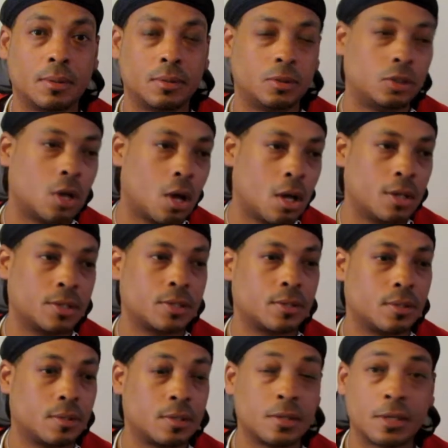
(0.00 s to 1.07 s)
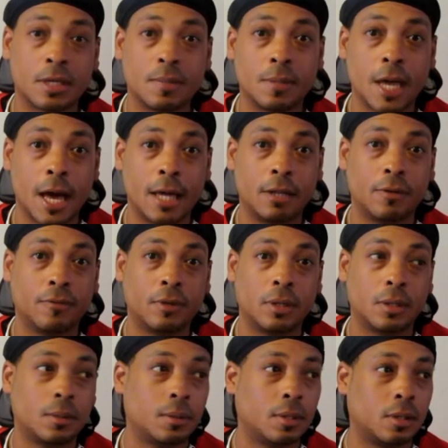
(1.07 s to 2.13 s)
Charles is kind of
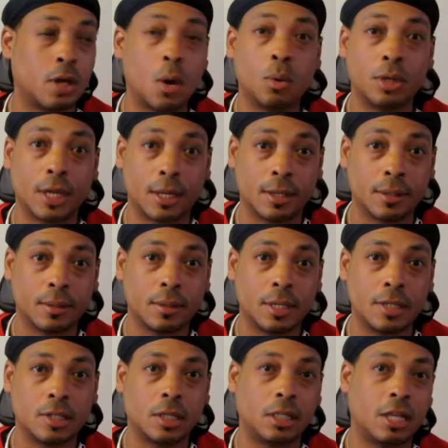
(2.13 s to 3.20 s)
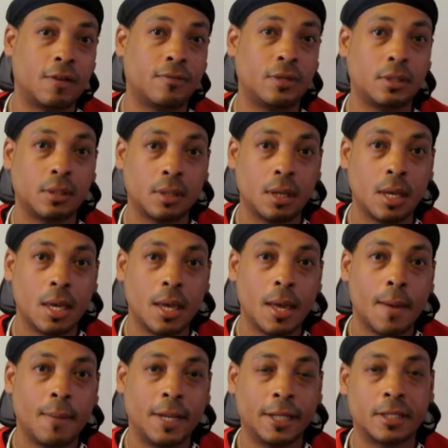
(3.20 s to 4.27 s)
a go-getter. He's a lover,
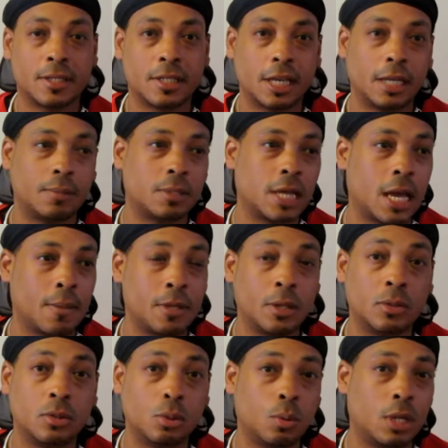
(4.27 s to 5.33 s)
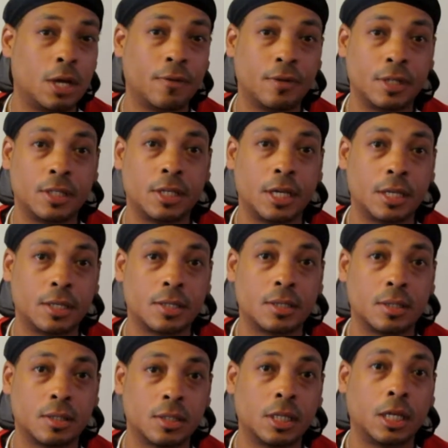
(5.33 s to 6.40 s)
but at the same time, he'll do whatever it takes
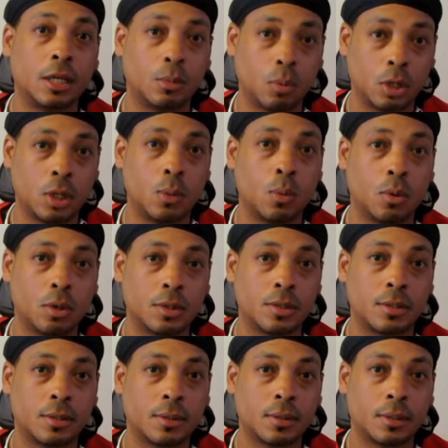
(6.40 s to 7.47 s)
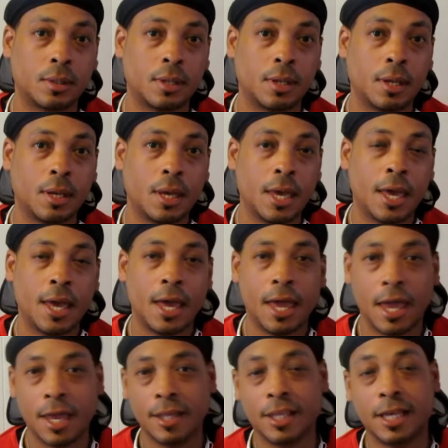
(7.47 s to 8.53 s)
to get what he wants.
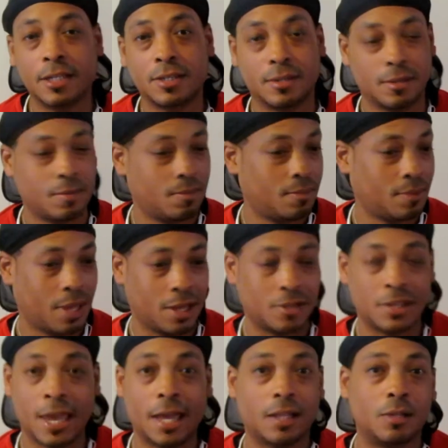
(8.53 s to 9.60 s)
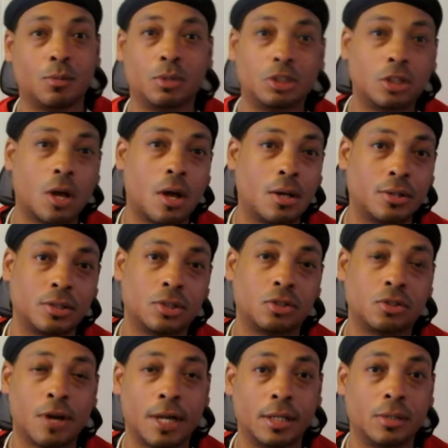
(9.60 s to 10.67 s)
And that's exactly what Charles is
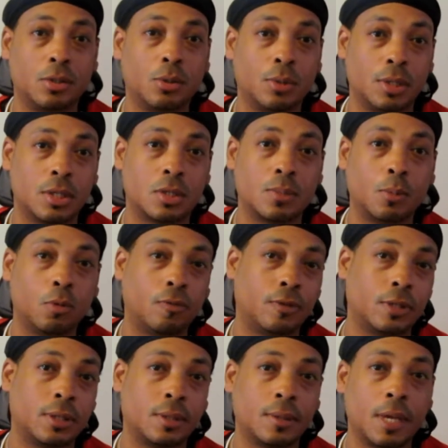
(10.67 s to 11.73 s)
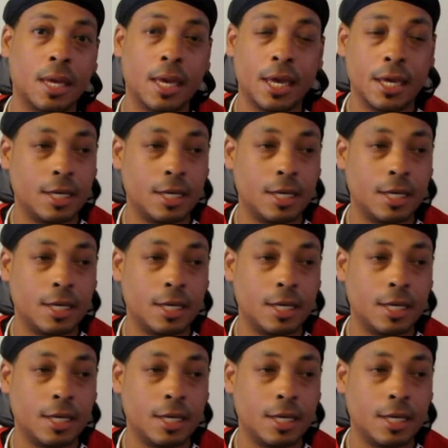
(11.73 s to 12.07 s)
trying to do in this movie.